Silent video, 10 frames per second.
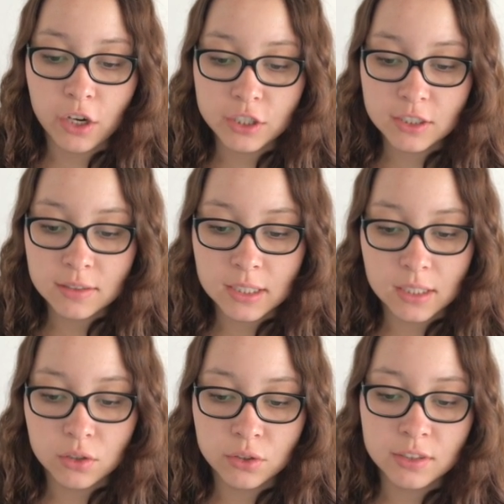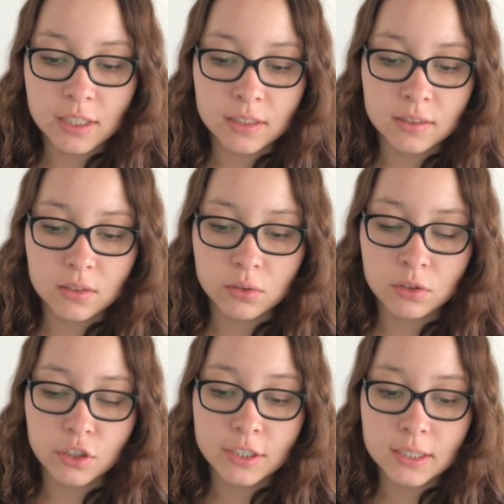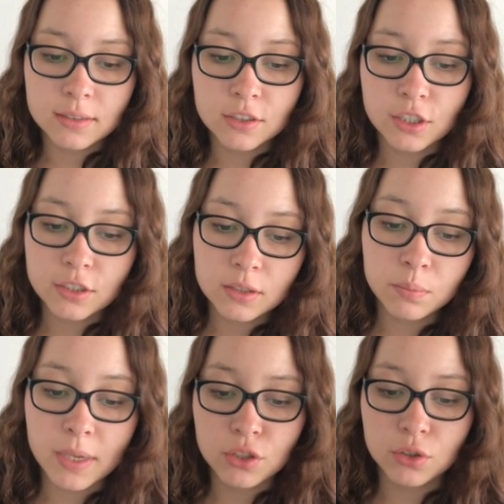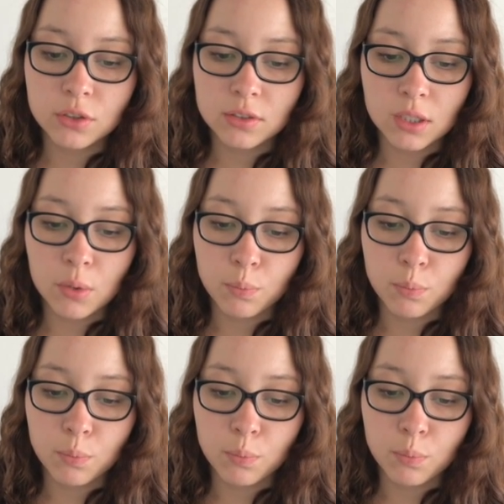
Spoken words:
Argentina concerning certain measures